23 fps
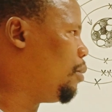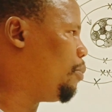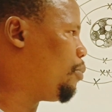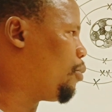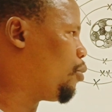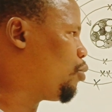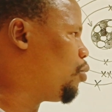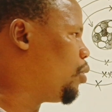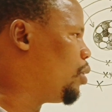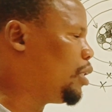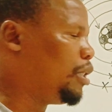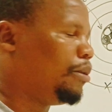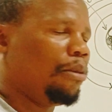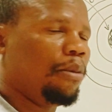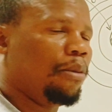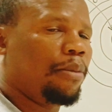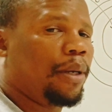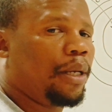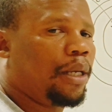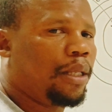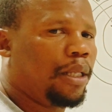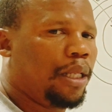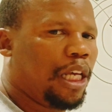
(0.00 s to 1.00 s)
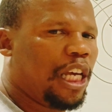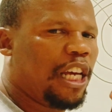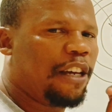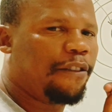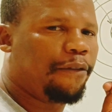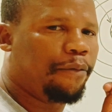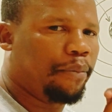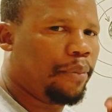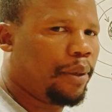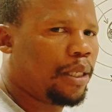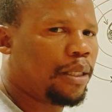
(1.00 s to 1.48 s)
Protons, remember, they
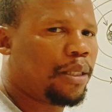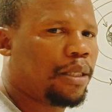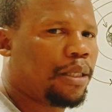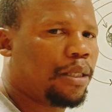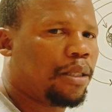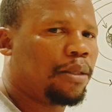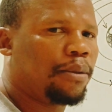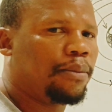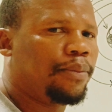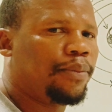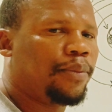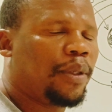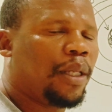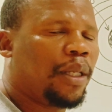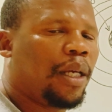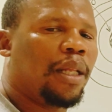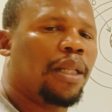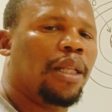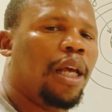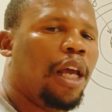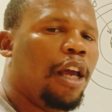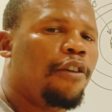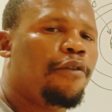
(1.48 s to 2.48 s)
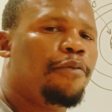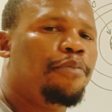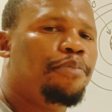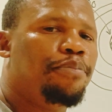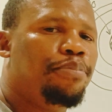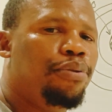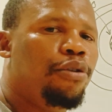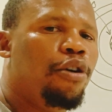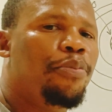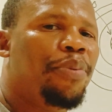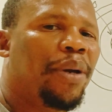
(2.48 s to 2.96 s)
have mass, they have
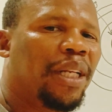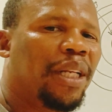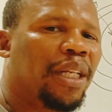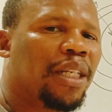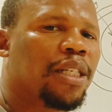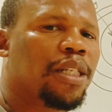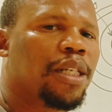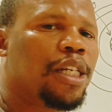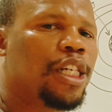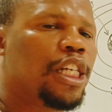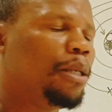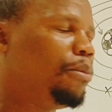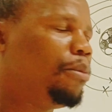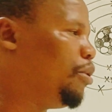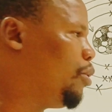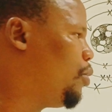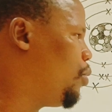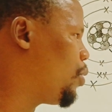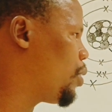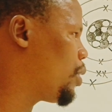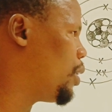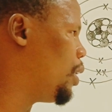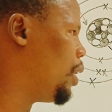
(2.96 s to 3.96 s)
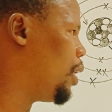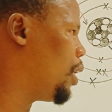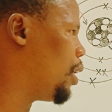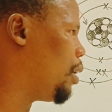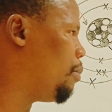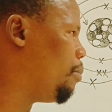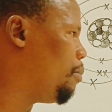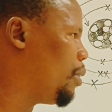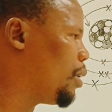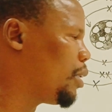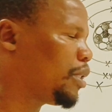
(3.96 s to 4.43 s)
poor penetration because they
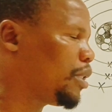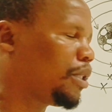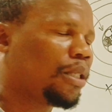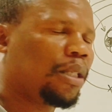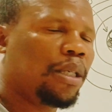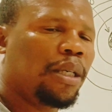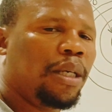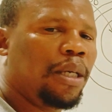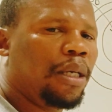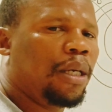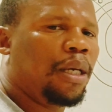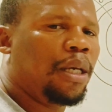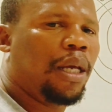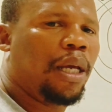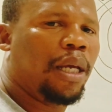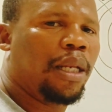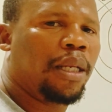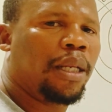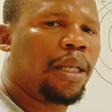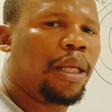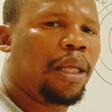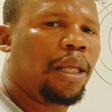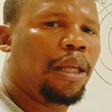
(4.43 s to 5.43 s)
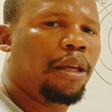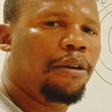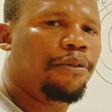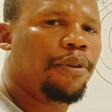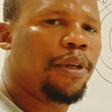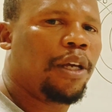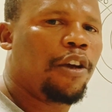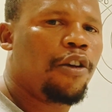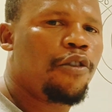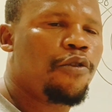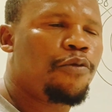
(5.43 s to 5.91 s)
are mass. And if
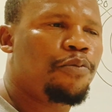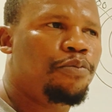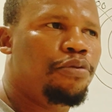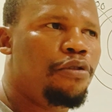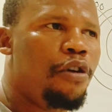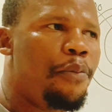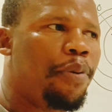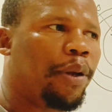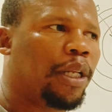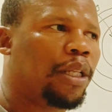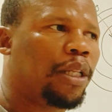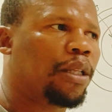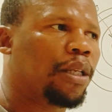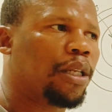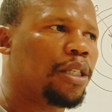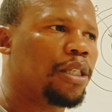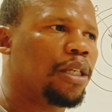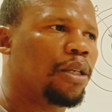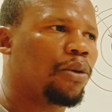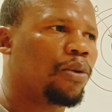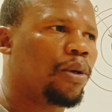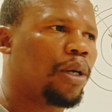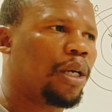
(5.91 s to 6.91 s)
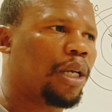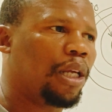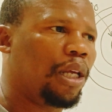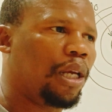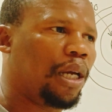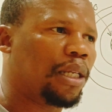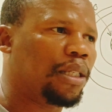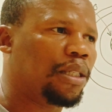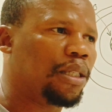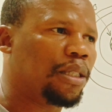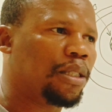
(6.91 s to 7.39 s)
they have poor penetration, what
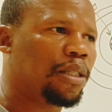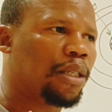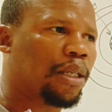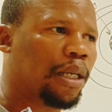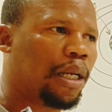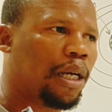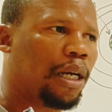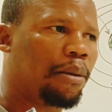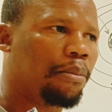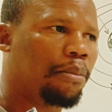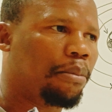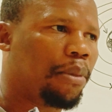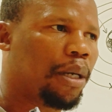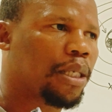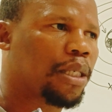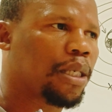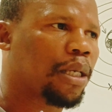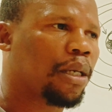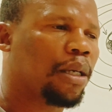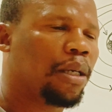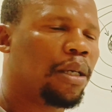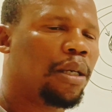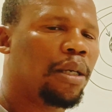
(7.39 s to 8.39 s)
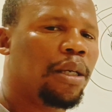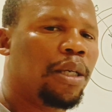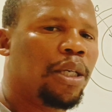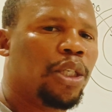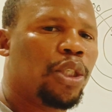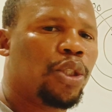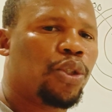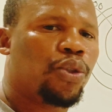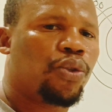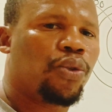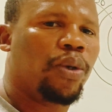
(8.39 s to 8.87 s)
are the matter?
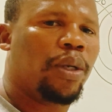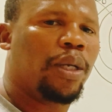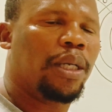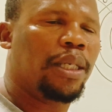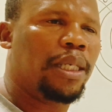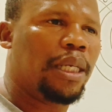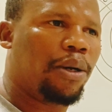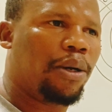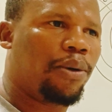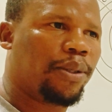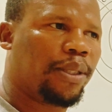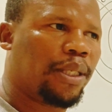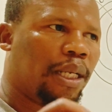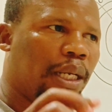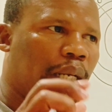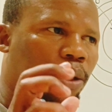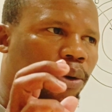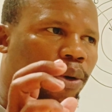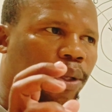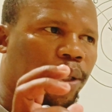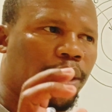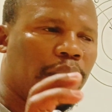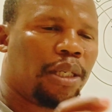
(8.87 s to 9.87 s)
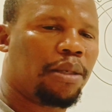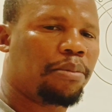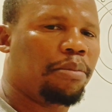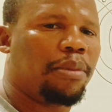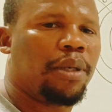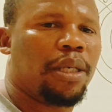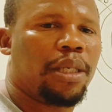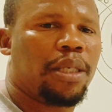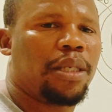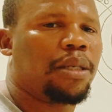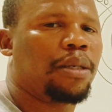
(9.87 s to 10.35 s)
So they are on that
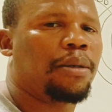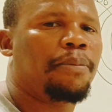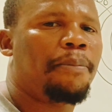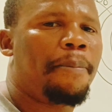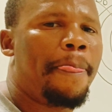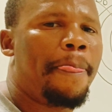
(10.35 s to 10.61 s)
matter.